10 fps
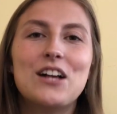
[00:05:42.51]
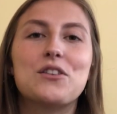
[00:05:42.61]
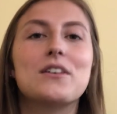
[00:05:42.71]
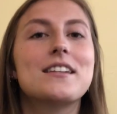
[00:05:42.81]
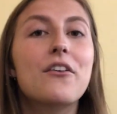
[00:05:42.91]

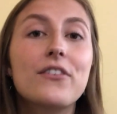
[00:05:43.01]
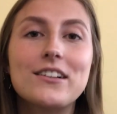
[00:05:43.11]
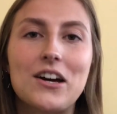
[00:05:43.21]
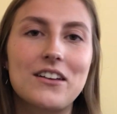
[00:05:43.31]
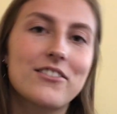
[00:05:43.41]
So there's definitely
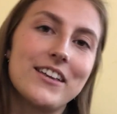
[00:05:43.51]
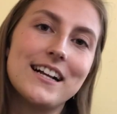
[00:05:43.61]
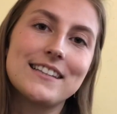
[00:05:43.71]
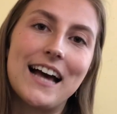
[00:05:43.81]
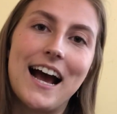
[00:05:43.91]
a lot of
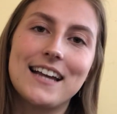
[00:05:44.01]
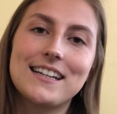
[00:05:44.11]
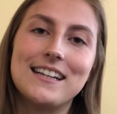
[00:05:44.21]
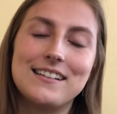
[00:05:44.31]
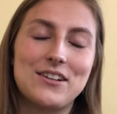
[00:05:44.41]
things that
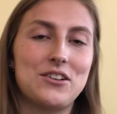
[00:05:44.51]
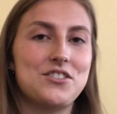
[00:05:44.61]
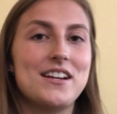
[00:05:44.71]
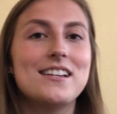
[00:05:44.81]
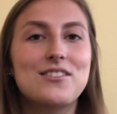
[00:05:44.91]

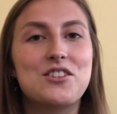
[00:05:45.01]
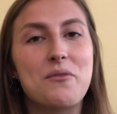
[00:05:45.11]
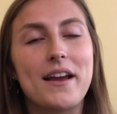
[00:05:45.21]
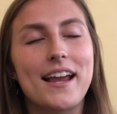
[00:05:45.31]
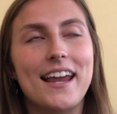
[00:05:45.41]
kinesiology is
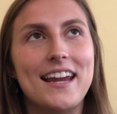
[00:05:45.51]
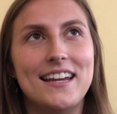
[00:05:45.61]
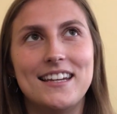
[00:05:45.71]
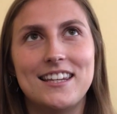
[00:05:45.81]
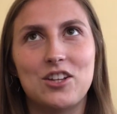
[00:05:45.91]
doing
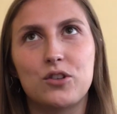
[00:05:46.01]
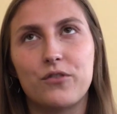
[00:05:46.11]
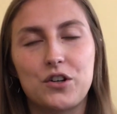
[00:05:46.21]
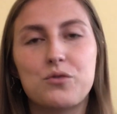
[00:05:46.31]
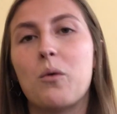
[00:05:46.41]
in this
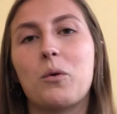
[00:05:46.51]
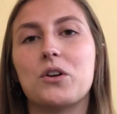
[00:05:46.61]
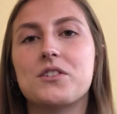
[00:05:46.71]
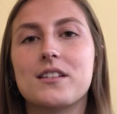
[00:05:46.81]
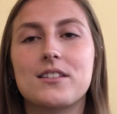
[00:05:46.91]
virtual
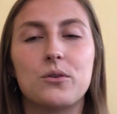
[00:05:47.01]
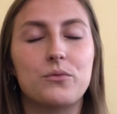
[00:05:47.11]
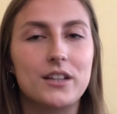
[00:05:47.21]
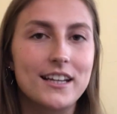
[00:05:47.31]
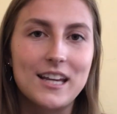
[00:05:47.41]
world to still
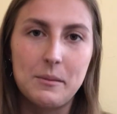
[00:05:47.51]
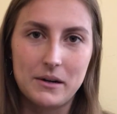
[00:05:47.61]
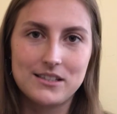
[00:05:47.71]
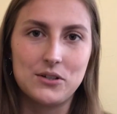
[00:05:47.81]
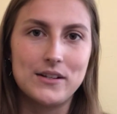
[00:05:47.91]
really keep
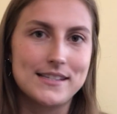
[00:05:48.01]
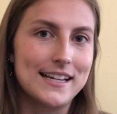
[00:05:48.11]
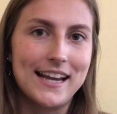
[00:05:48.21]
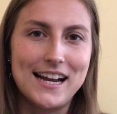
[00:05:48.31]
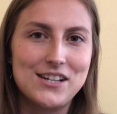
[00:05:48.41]
our students
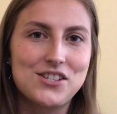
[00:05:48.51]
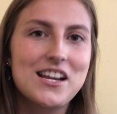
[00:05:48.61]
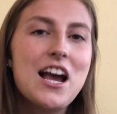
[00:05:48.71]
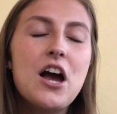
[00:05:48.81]
engaged.